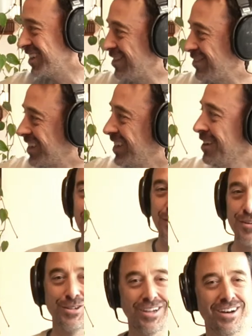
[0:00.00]
love it. So
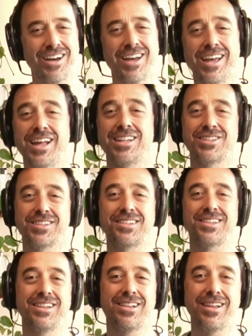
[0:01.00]
good. I
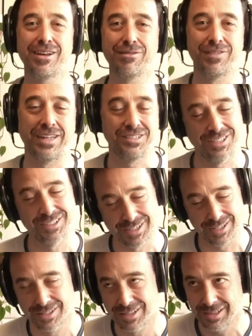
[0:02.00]
just love, as you can
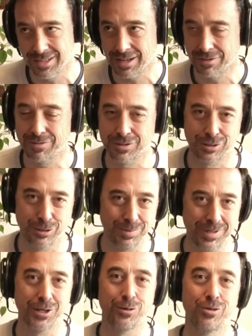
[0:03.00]
tell, love 2
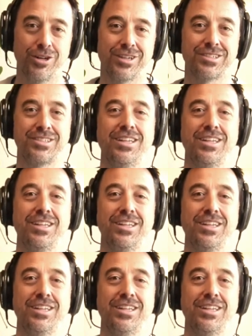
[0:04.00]
piano works.